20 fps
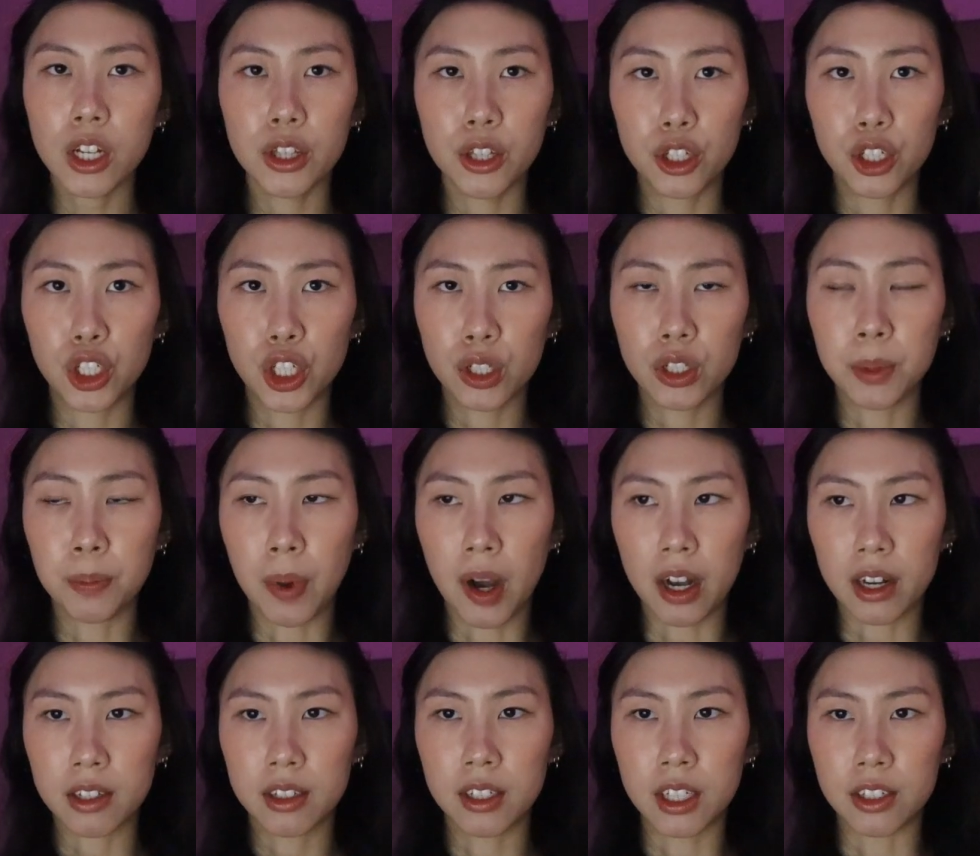The jury
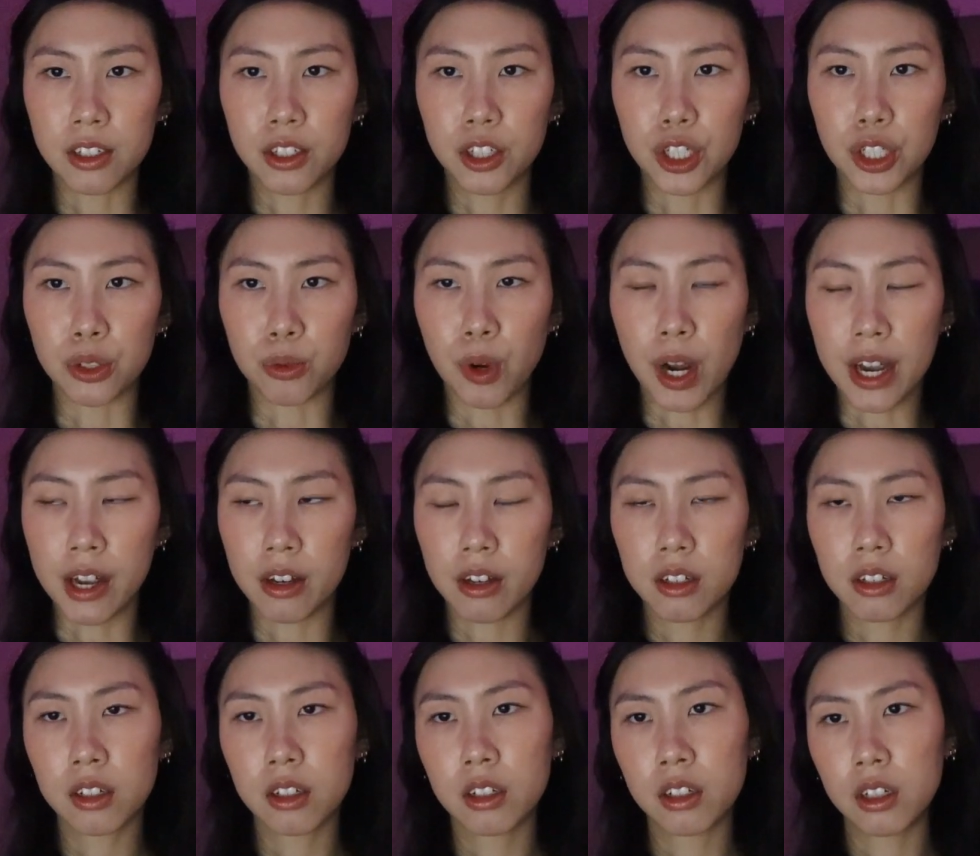box sits to your
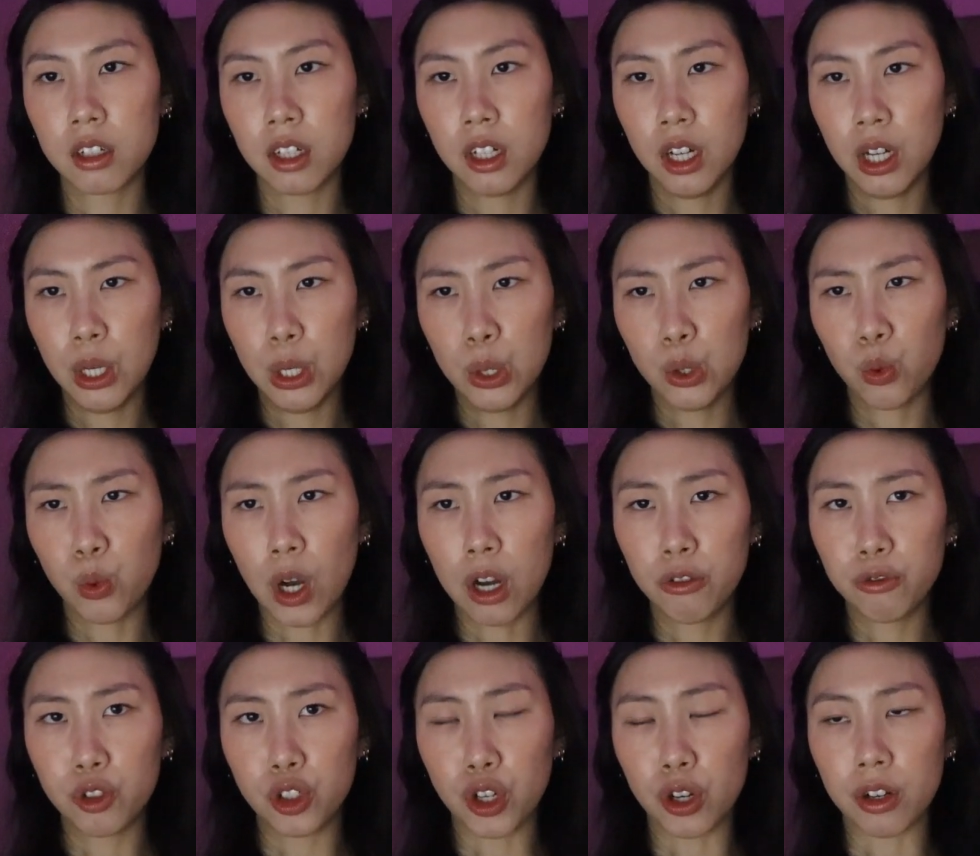right.
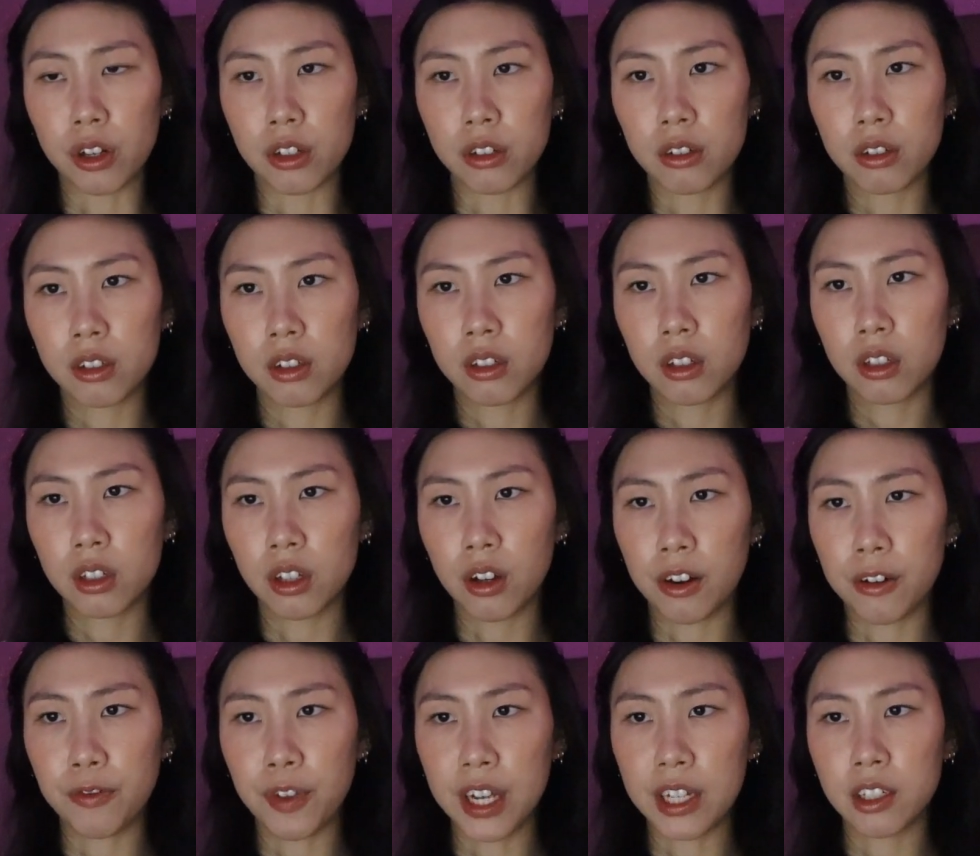12 jurors,
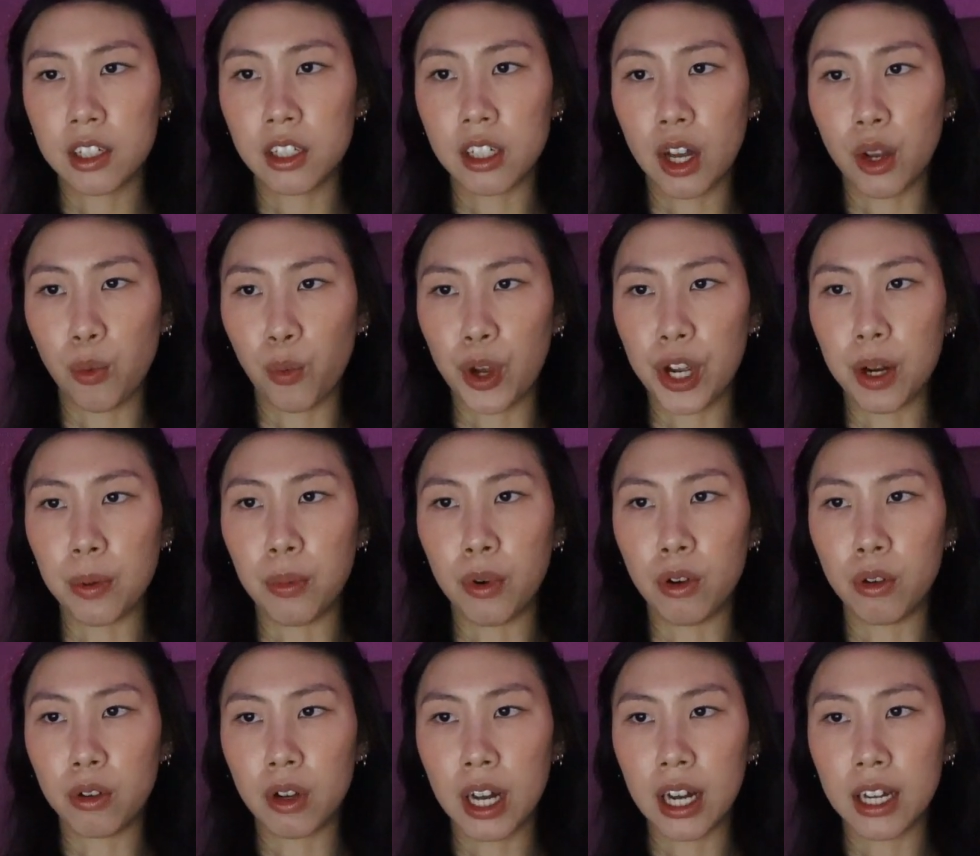their faces
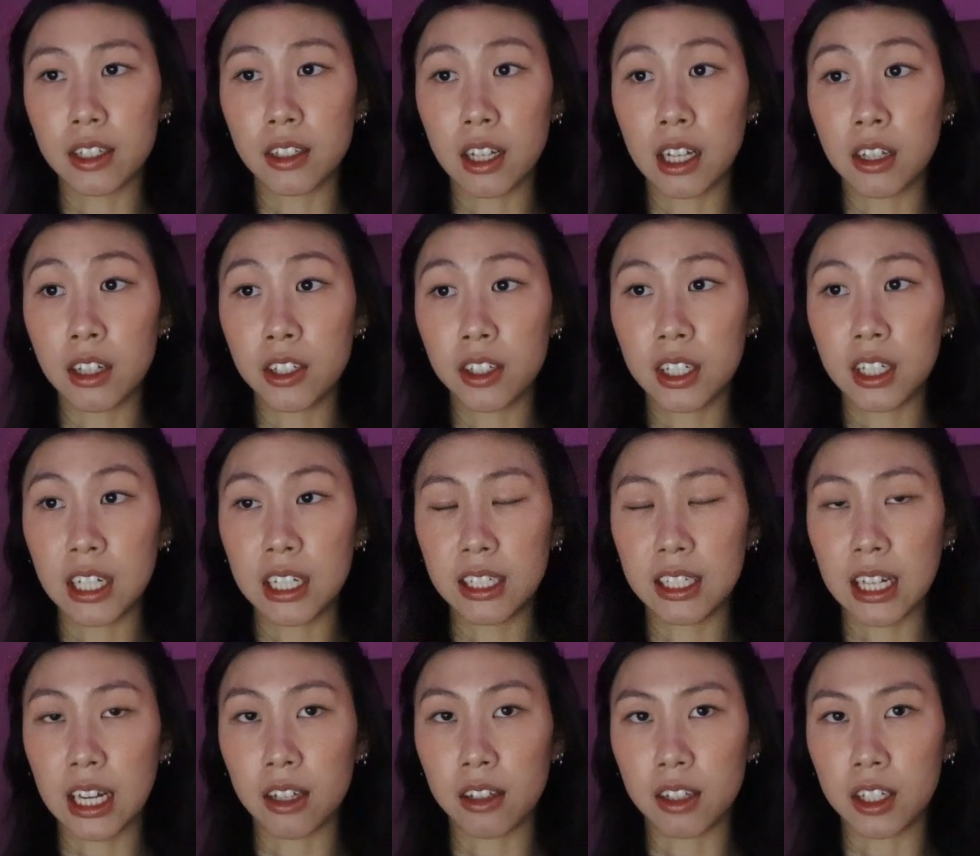unreadable as they listen
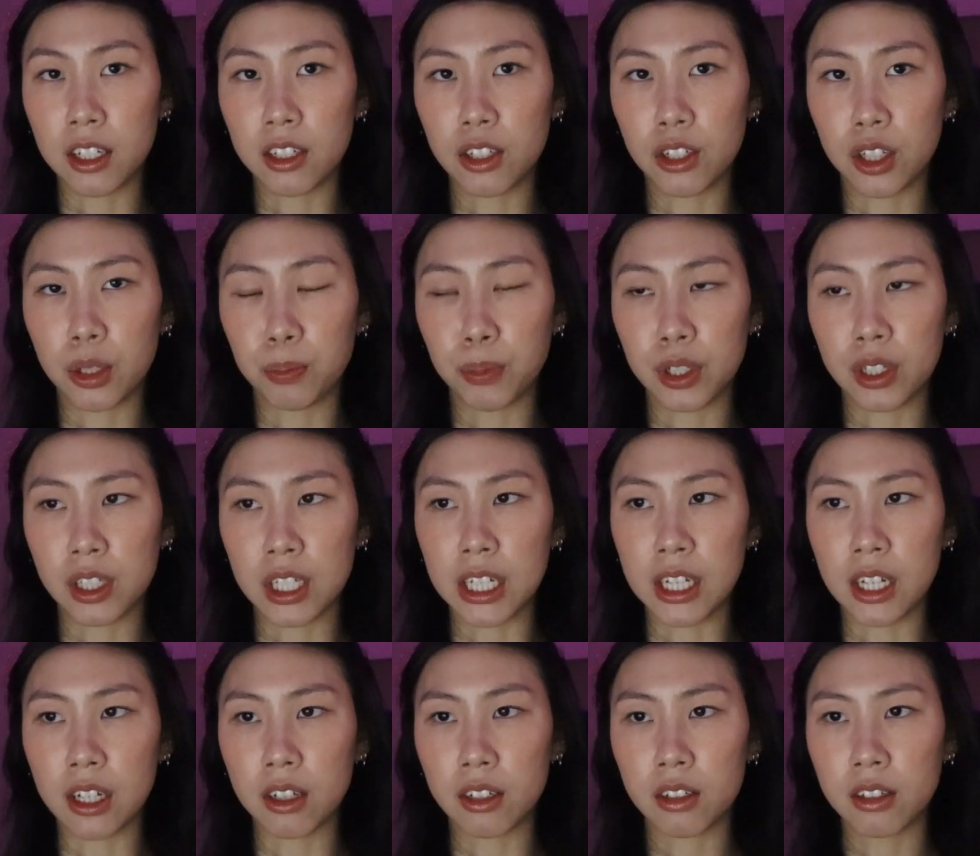intently to the
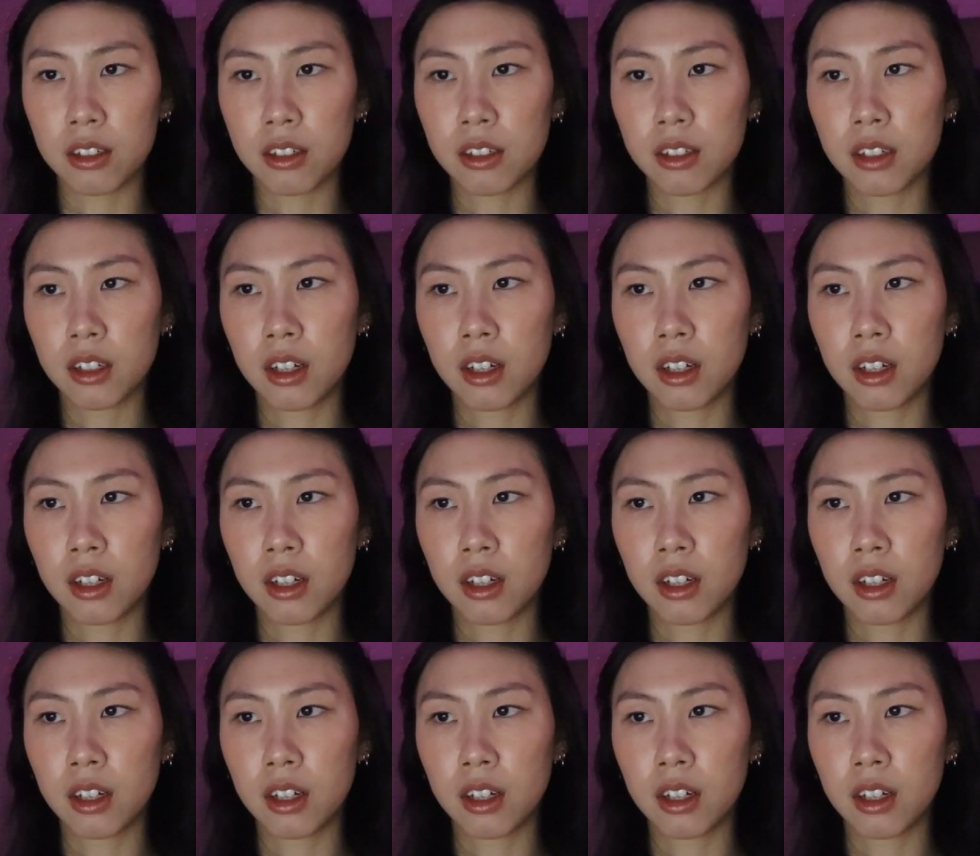proceedings.